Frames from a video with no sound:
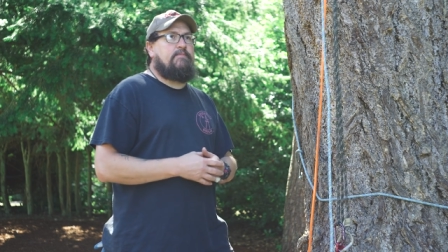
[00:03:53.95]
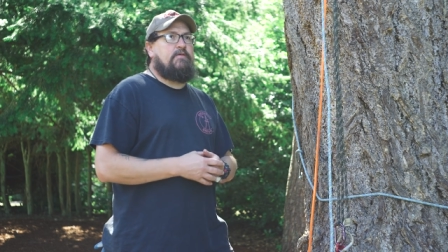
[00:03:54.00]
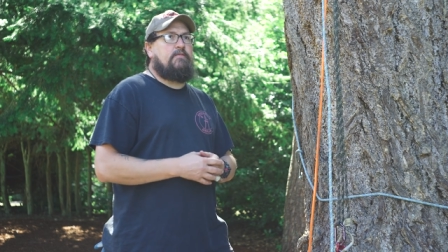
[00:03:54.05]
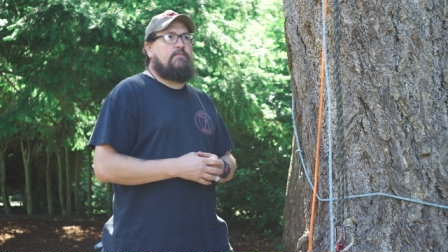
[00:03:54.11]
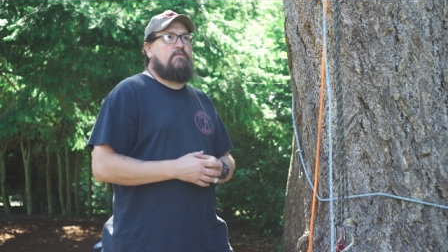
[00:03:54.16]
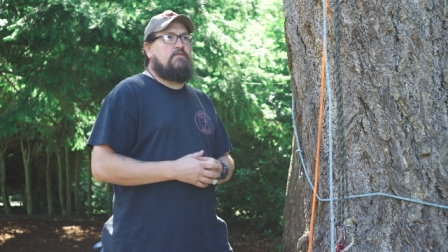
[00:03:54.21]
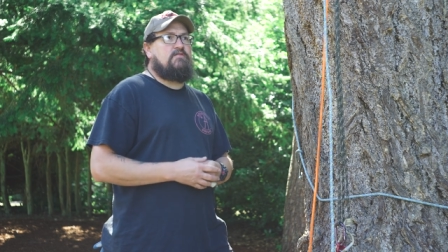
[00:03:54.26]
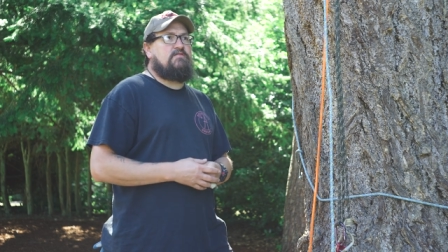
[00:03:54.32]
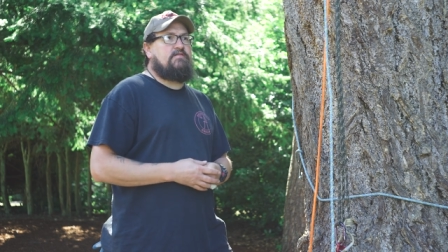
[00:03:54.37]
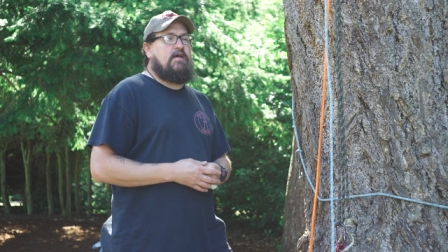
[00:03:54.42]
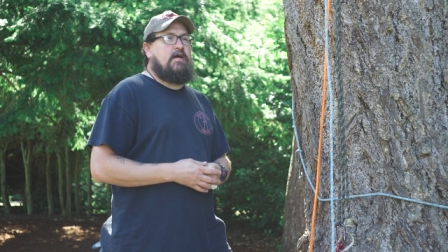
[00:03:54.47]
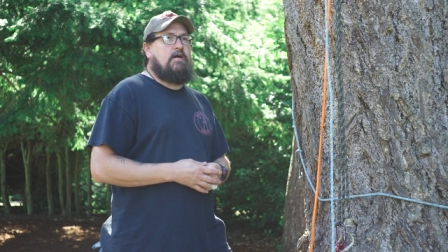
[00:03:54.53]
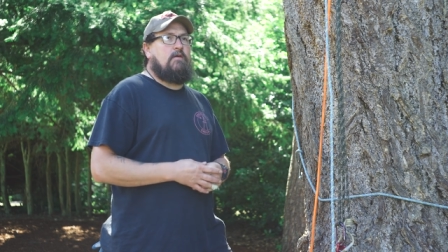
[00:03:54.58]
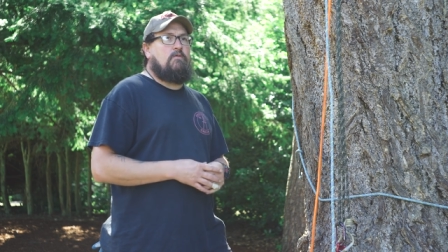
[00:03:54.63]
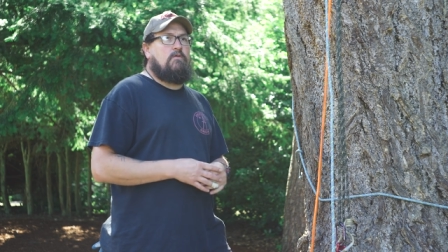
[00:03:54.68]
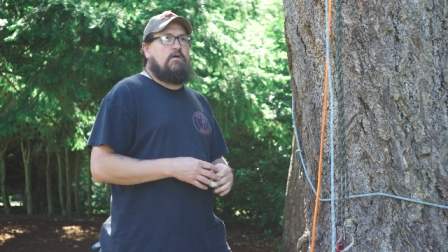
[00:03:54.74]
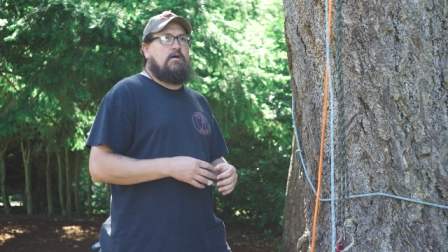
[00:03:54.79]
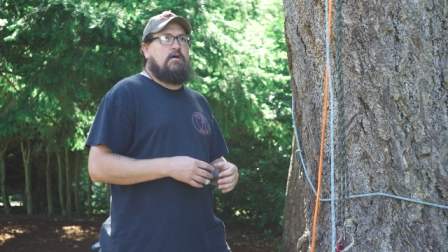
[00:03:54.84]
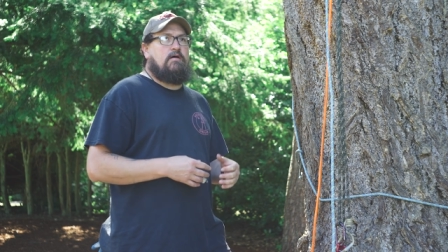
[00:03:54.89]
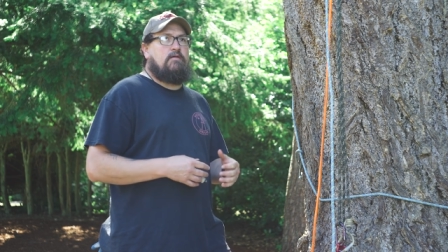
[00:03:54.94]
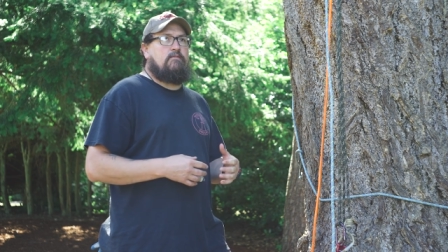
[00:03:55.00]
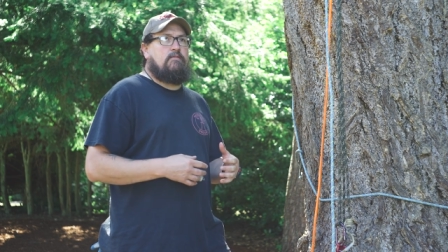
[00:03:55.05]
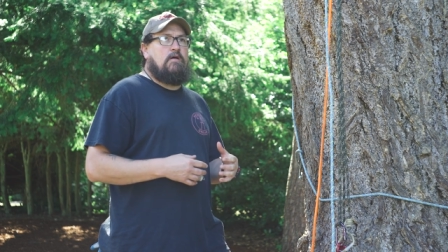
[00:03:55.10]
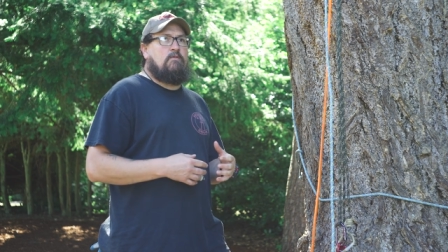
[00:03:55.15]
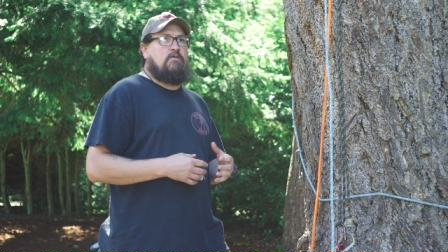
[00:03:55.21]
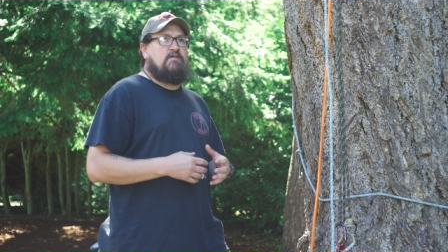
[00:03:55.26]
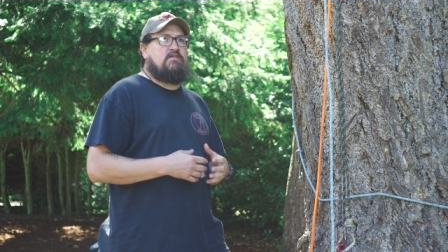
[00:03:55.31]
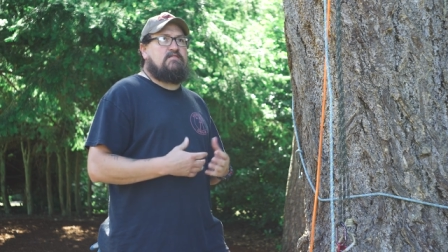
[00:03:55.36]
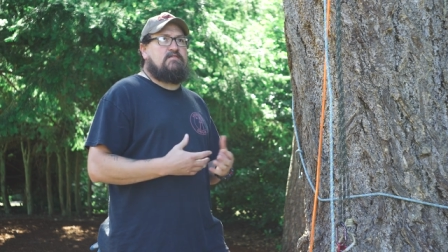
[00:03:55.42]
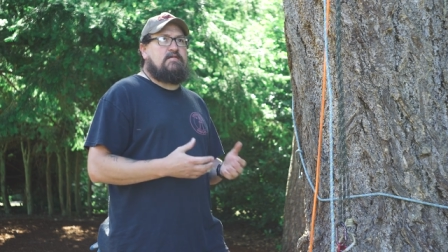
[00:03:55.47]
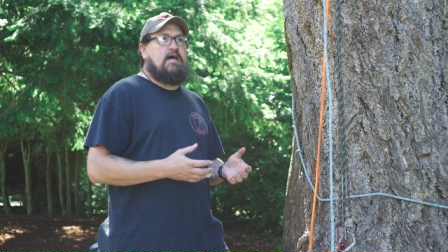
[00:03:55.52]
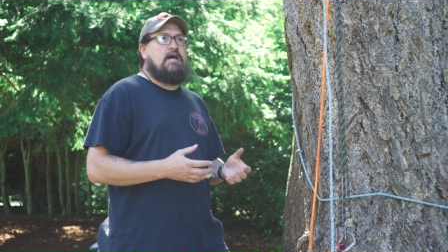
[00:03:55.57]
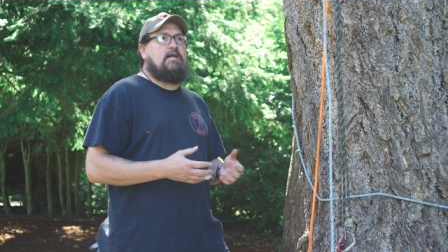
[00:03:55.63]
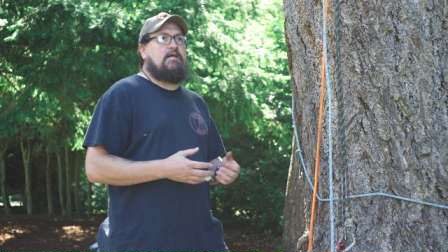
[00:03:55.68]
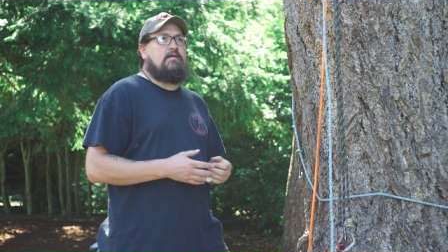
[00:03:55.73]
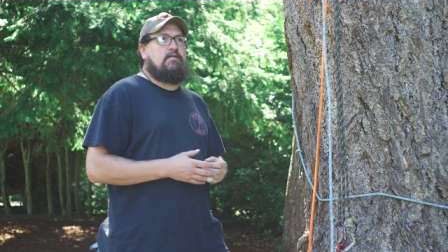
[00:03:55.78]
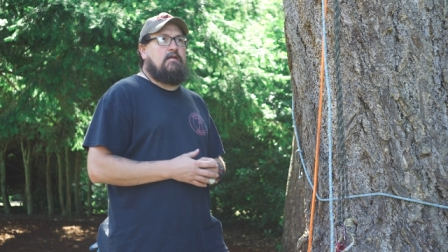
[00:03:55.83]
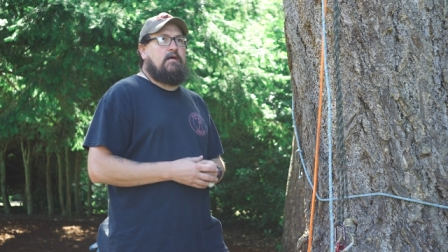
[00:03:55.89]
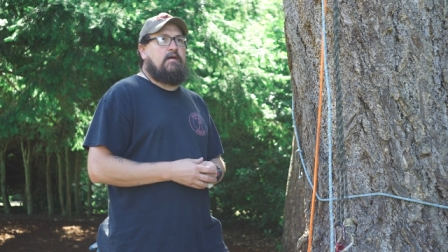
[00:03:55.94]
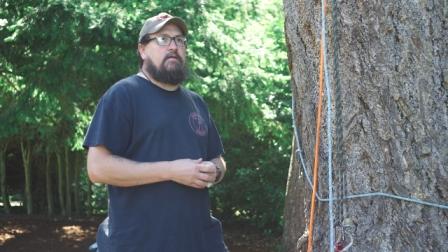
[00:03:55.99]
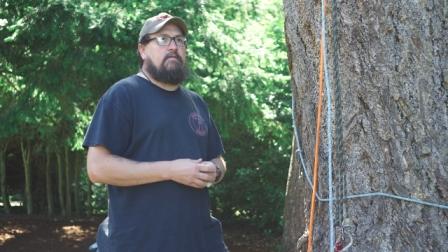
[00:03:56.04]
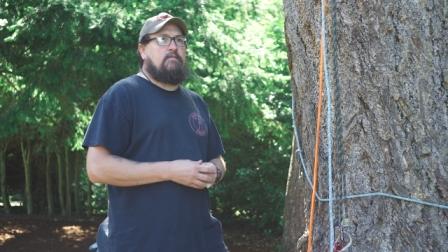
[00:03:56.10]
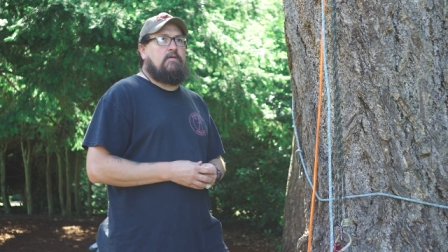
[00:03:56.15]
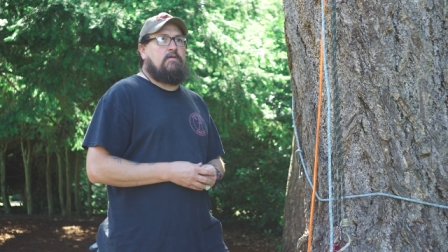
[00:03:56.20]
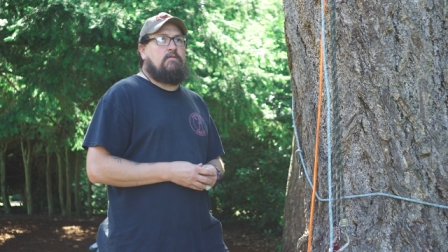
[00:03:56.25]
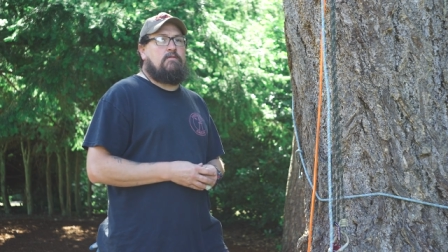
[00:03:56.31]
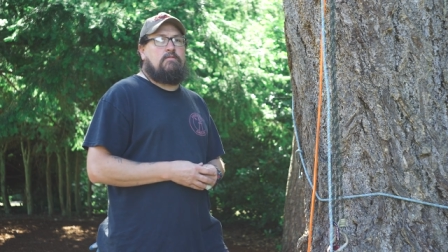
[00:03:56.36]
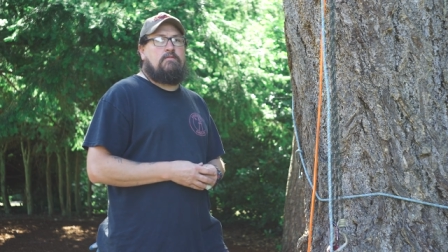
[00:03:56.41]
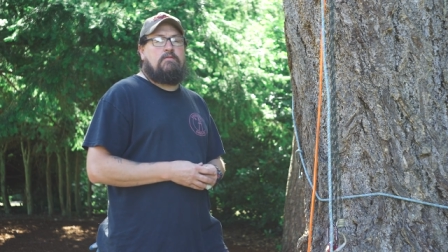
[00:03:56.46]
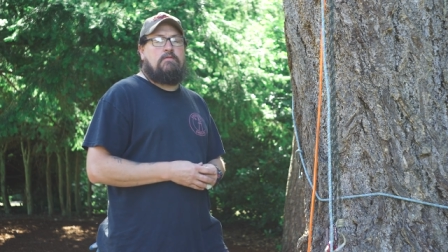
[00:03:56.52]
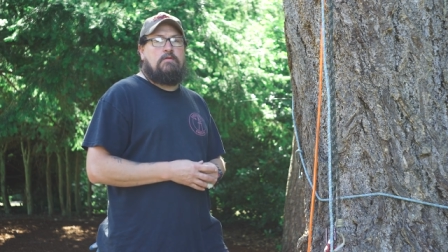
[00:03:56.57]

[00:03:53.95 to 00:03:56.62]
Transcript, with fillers: People will say, I want a, I want a static line. Well,